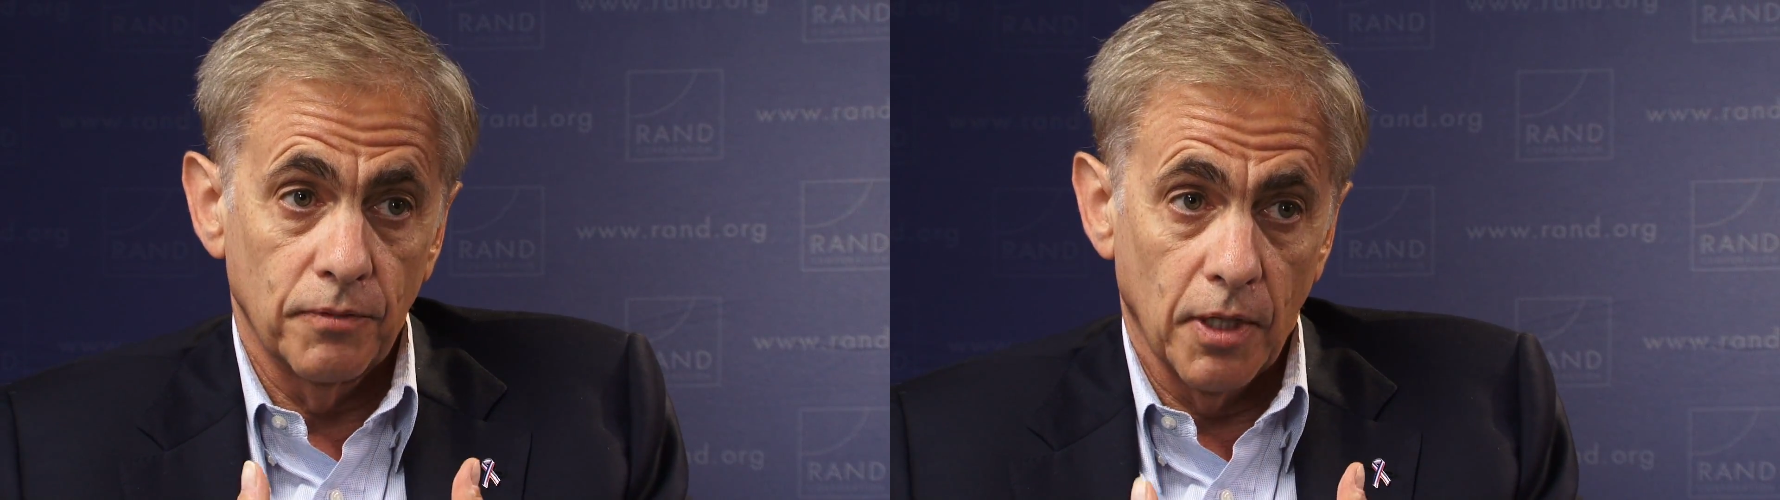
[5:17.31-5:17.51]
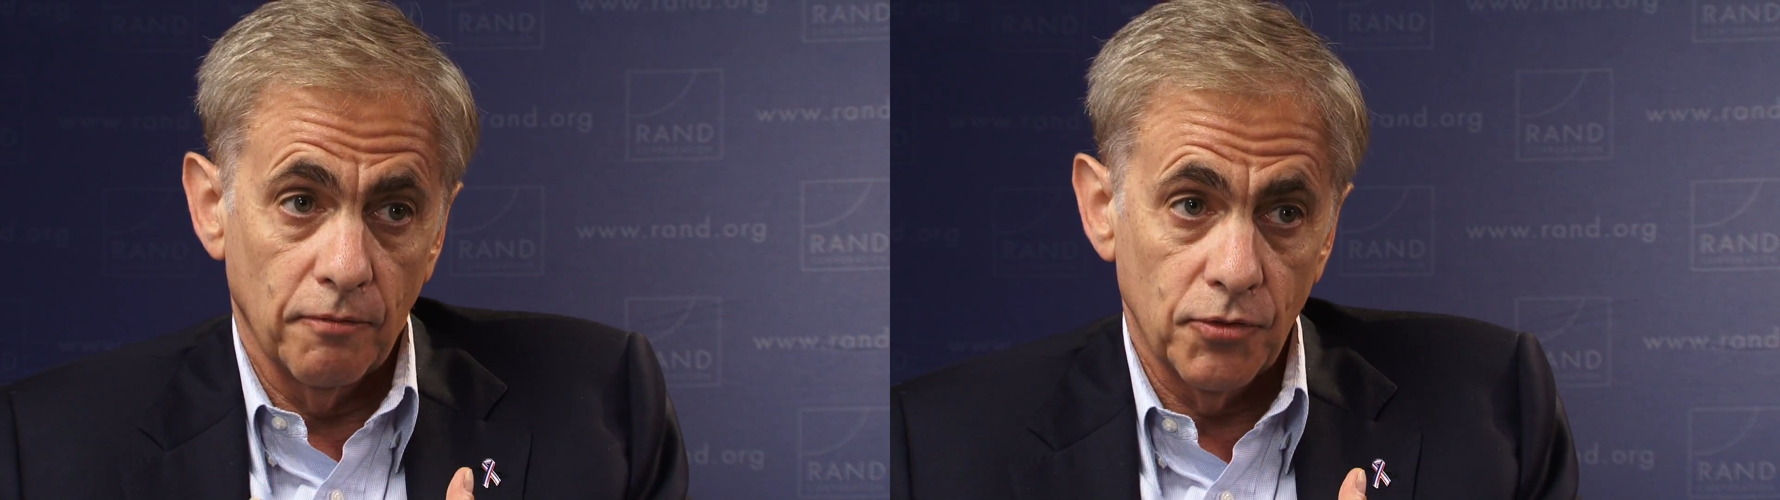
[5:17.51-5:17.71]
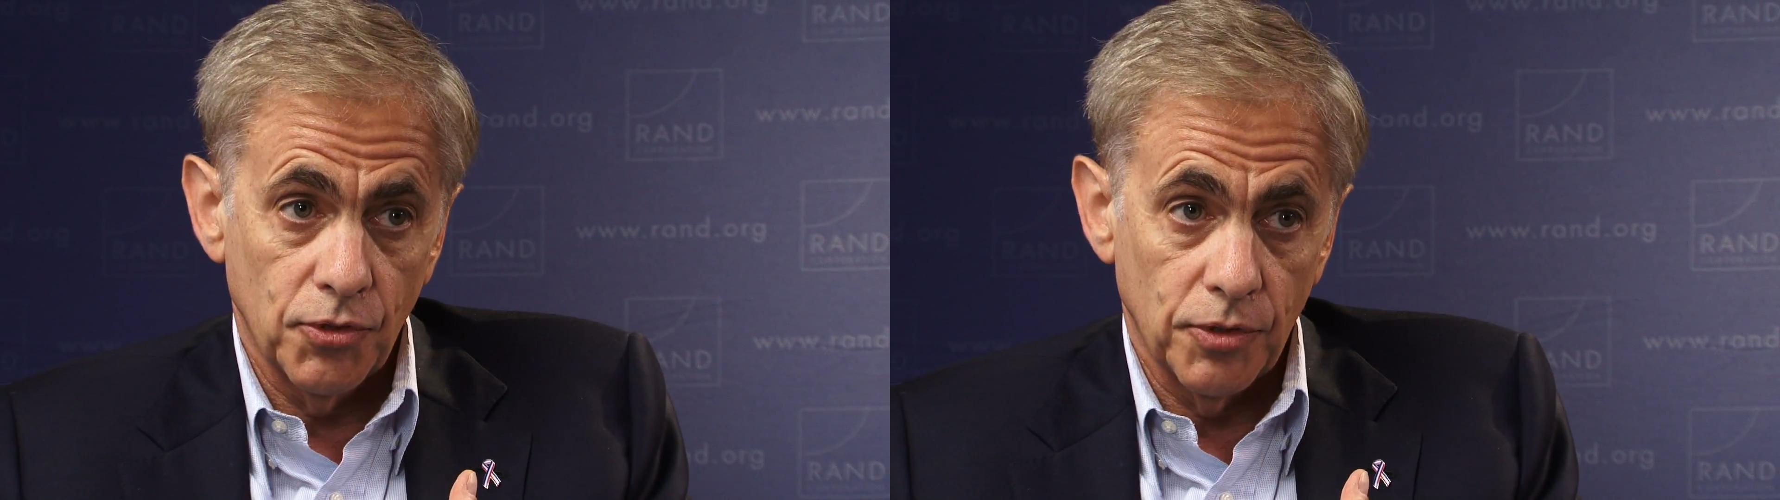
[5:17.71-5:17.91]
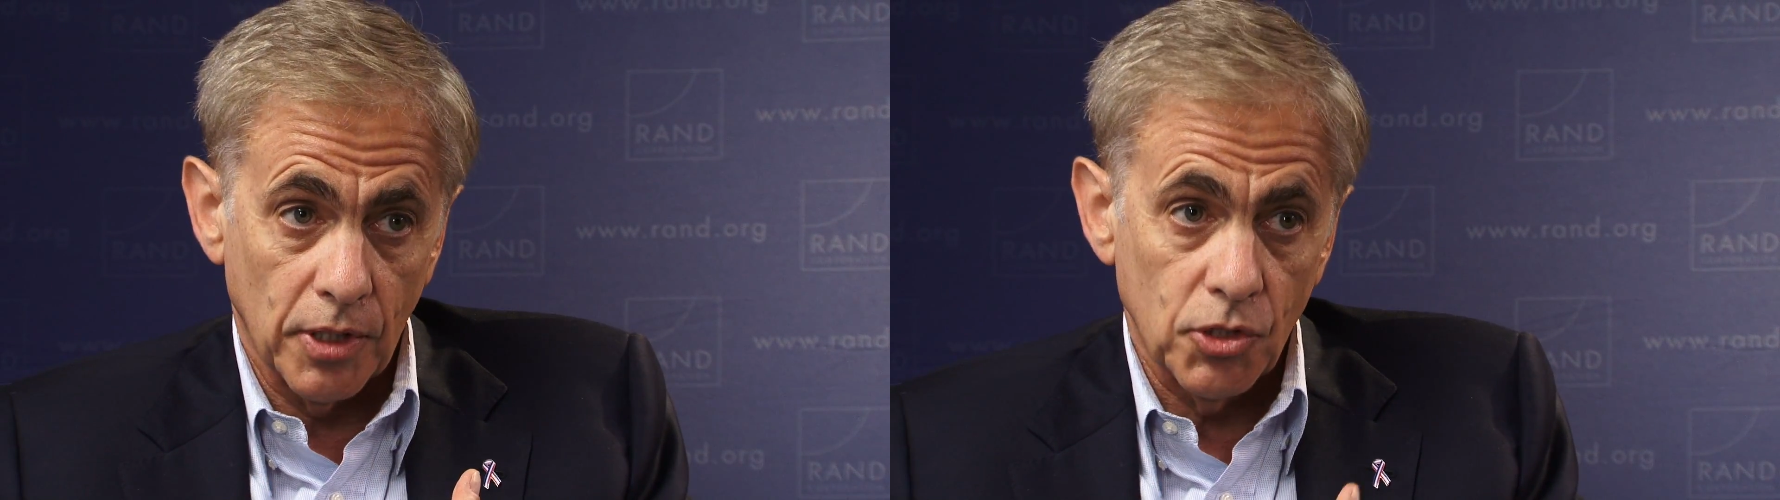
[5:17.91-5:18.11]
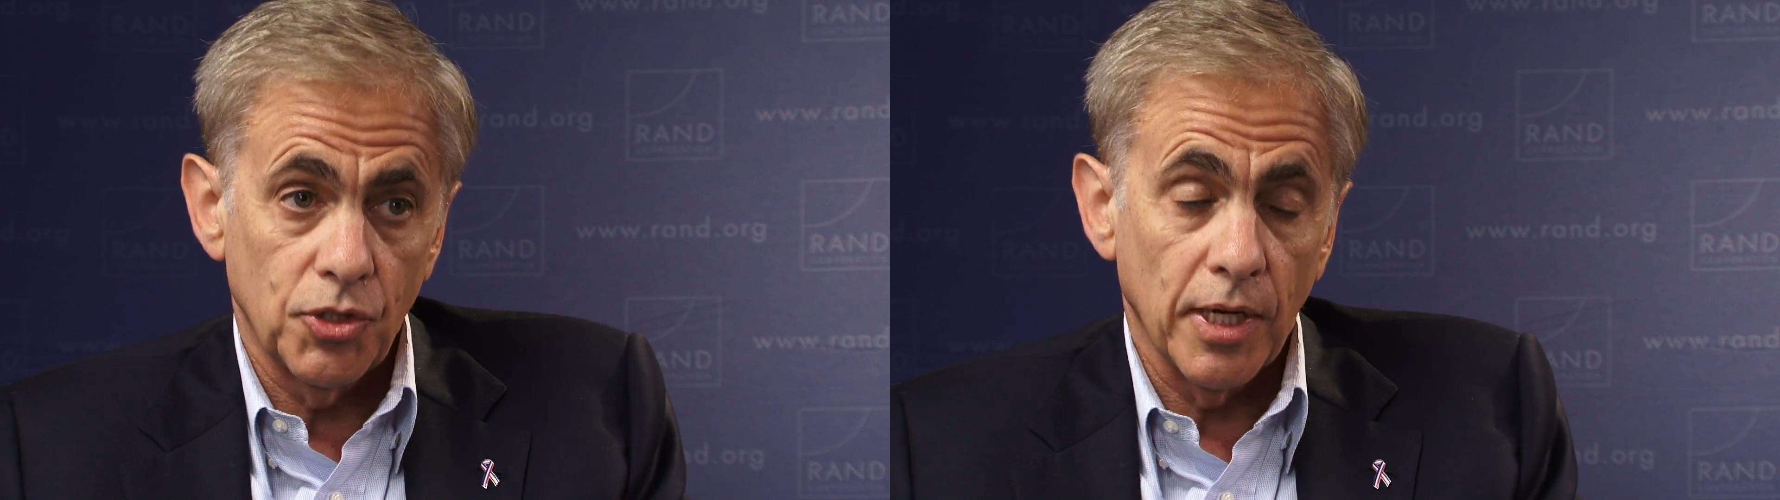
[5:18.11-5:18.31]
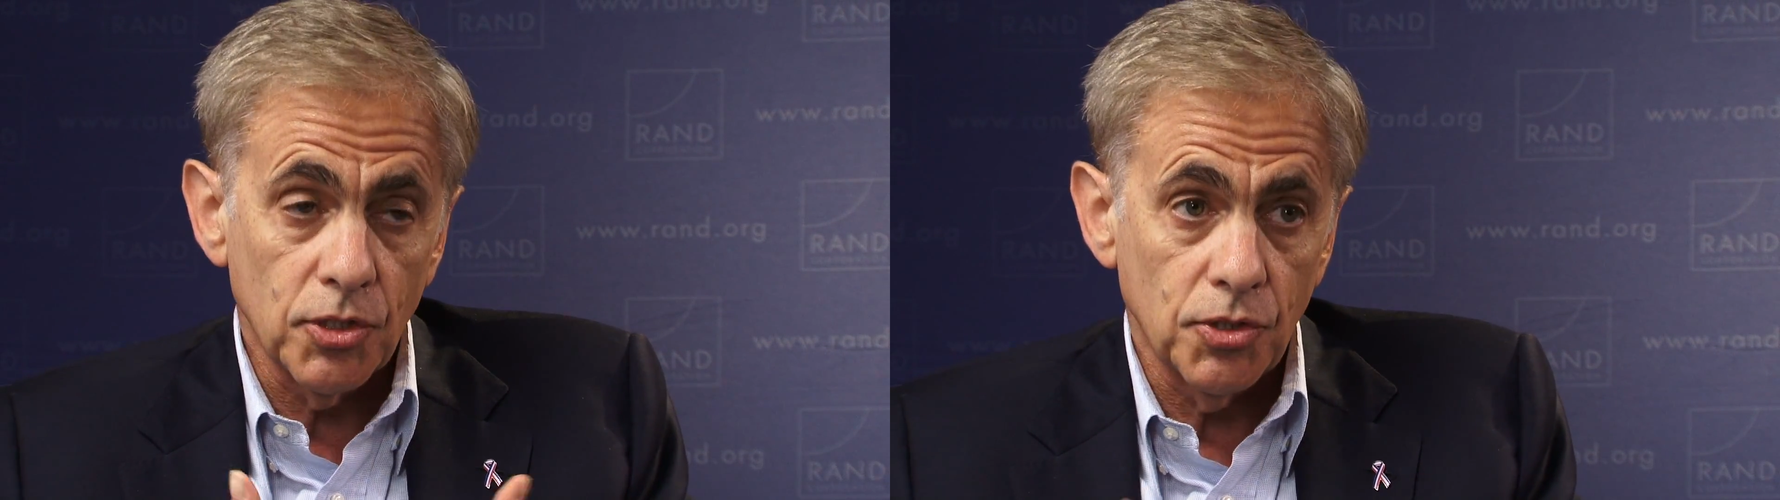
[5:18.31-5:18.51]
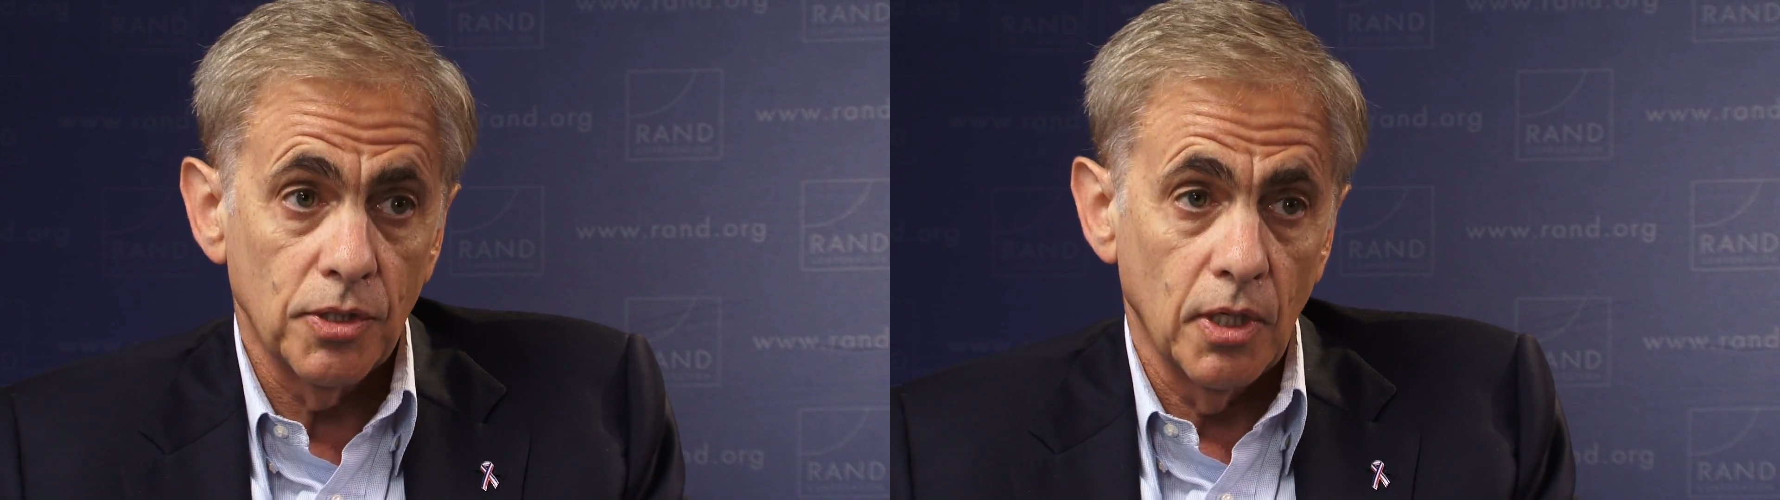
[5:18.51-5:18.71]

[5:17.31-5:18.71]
of success